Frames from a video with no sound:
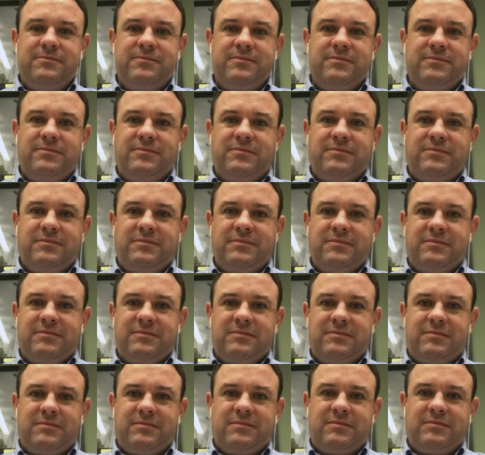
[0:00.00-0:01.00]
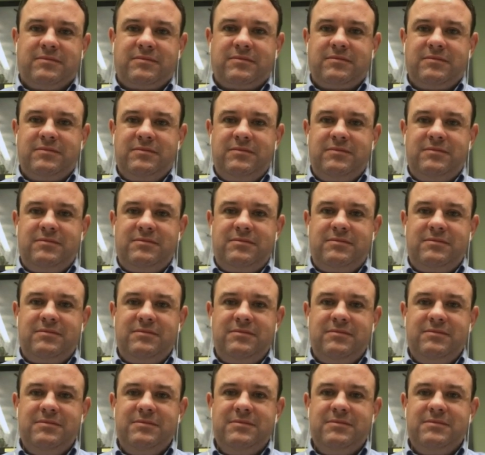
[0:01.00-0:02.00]

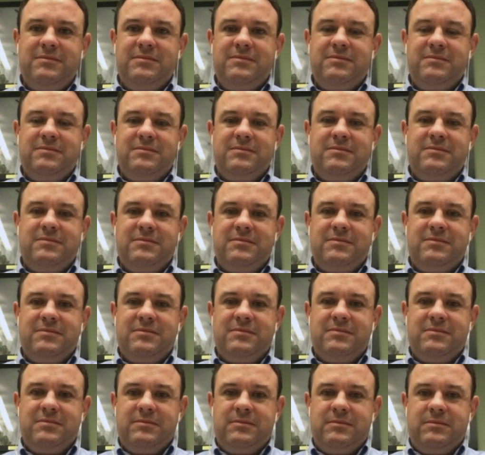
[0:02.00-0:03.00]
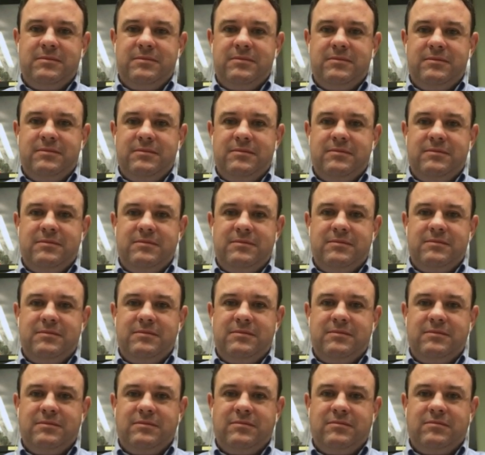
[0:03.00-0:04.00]

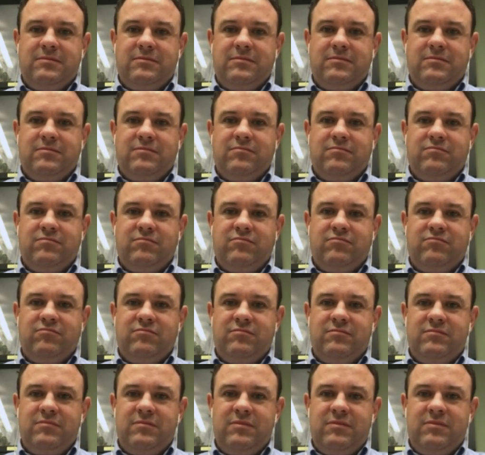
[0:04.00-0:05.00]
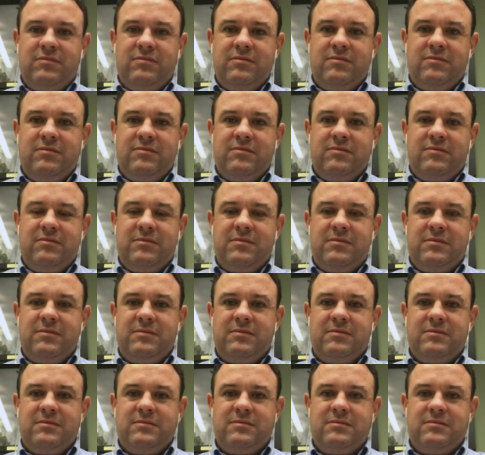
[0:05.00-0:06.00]

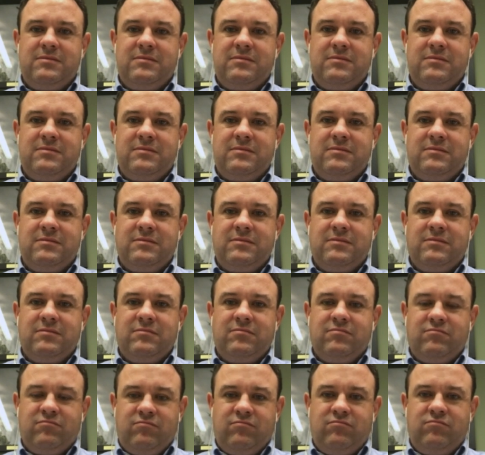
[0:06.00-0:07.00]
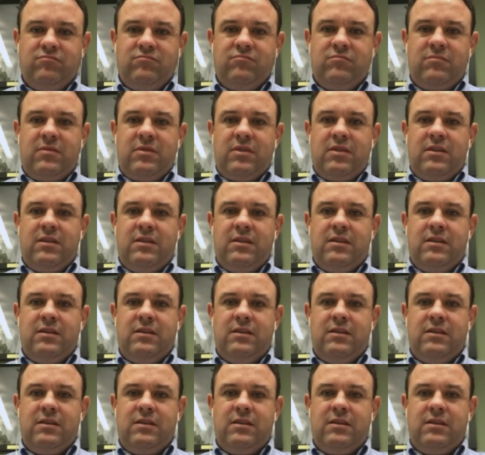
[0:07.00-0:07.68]
[no speech]